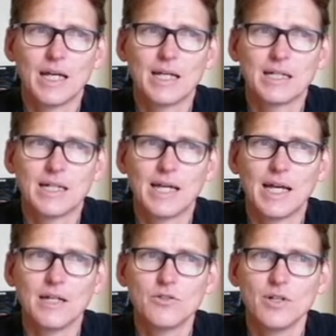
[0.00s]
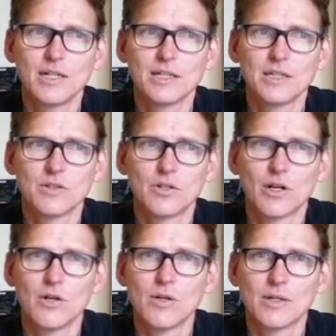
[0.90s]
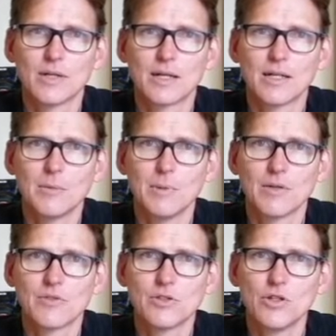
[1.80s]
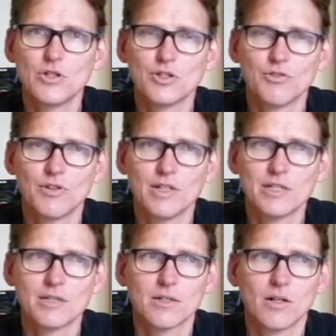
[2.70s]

And he had to undergo a couple of surgeries,